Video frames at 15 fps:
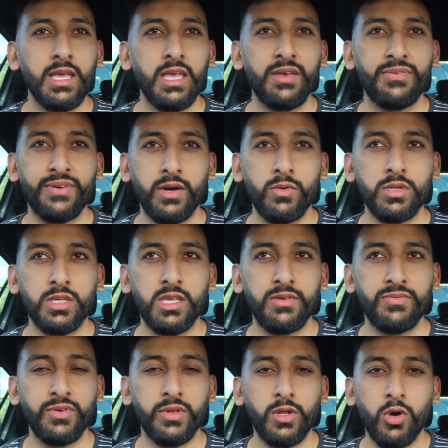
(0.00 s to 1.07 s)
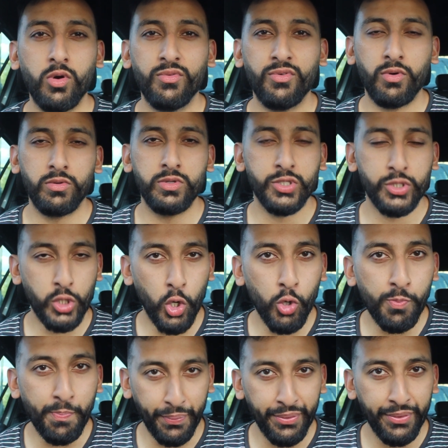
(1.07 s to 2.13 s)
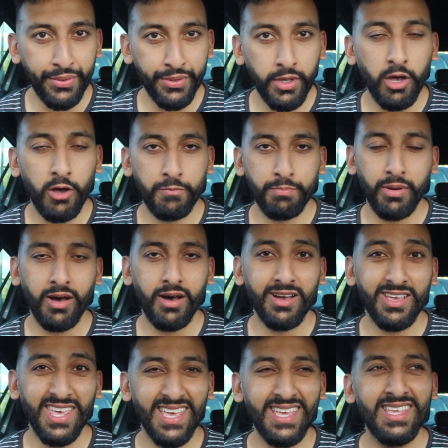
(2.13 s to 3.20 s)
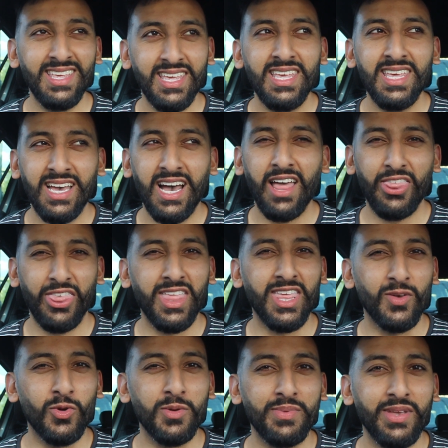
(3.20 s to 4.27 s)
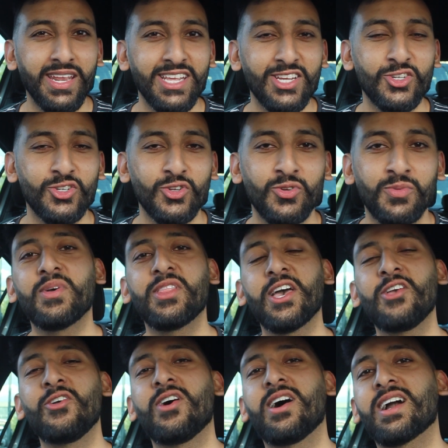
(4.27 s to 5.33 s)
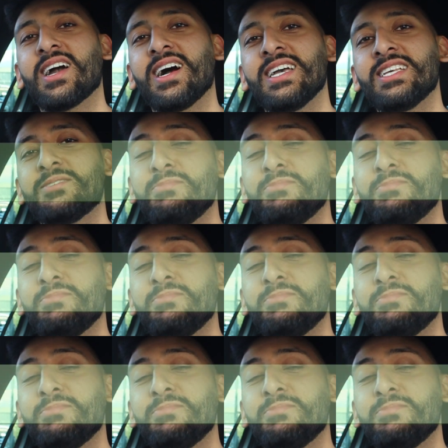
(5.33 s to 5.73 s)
if I would give you an overall scope of parking, I think it would be an issue. But there you are, guys.